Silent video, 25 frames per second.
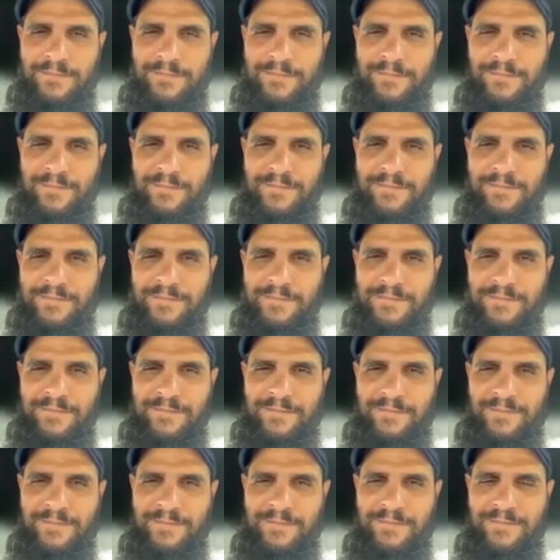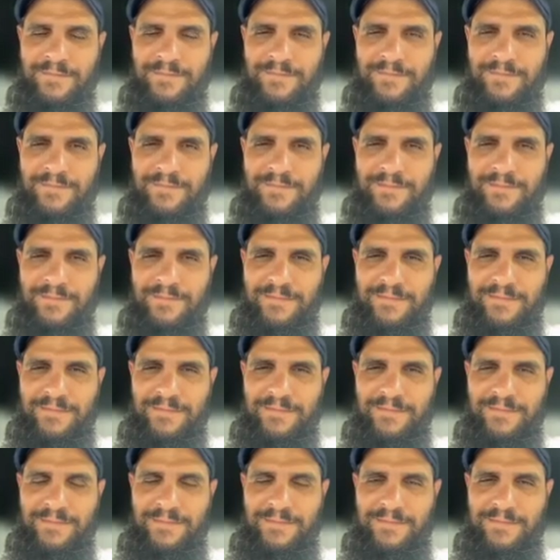
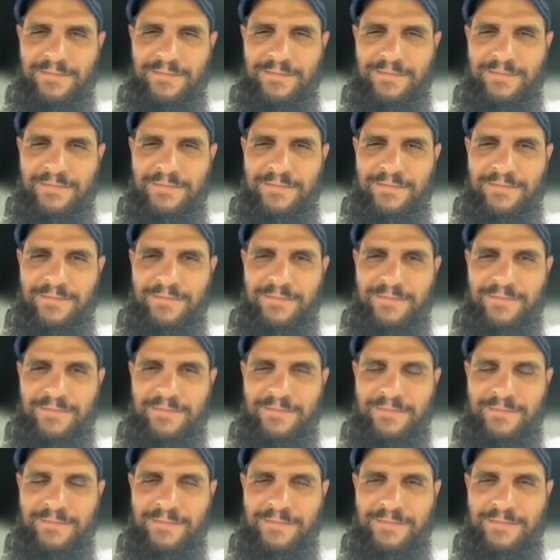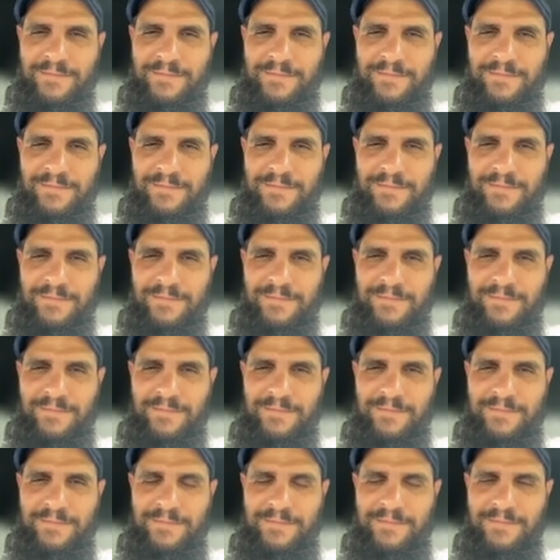
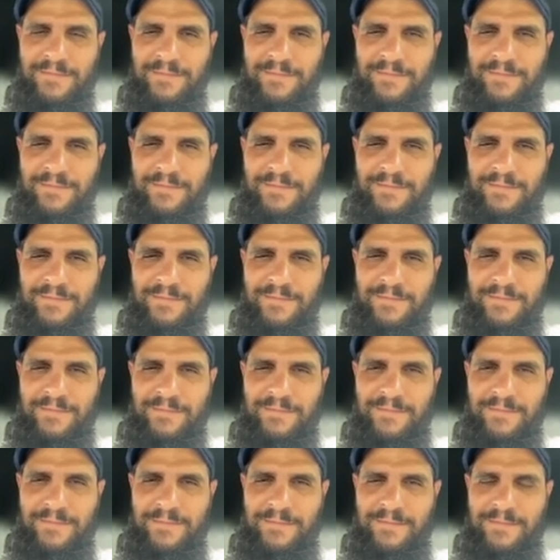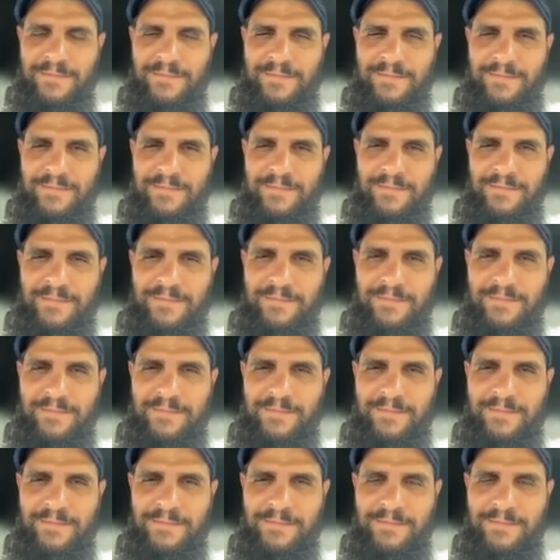
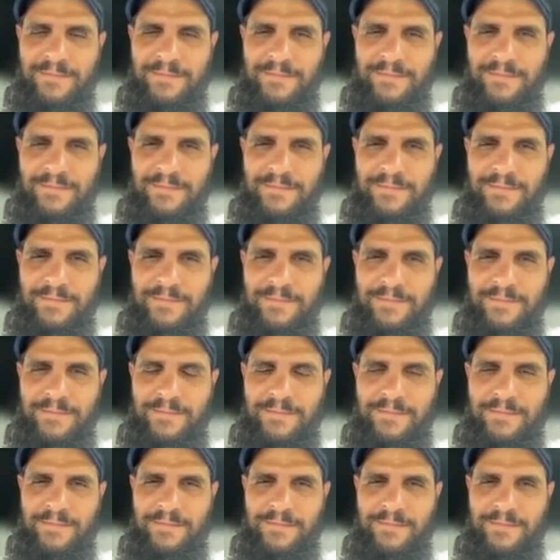No words are spoken by the person on screen.